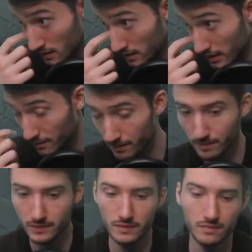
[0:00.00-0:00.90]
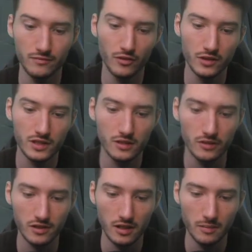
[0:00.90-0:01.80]
Yep. Fourth season
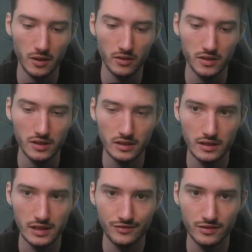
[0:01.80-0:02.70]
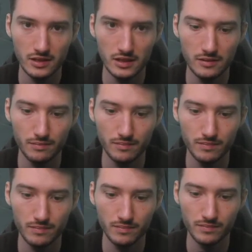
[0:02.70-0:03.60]
slip out is definitely
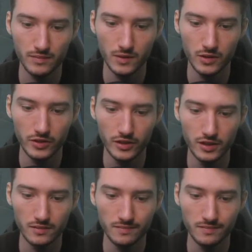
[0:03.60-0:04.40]
good.